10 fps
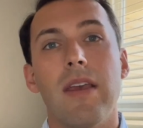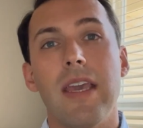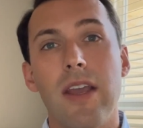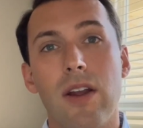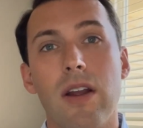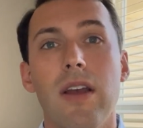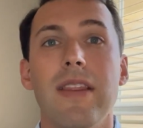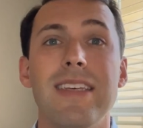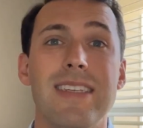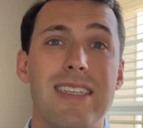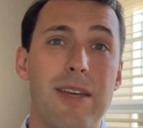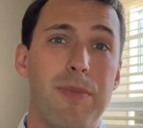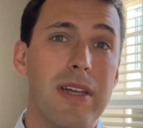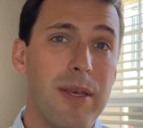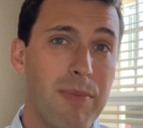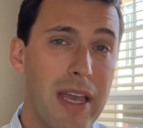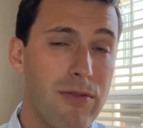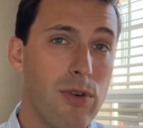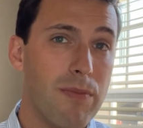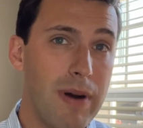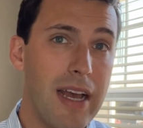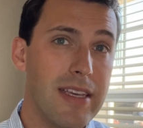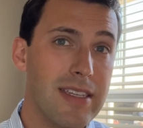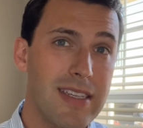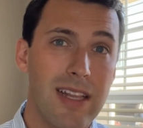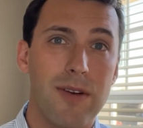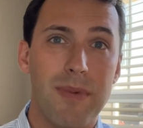Here, this is typically paid for by seller,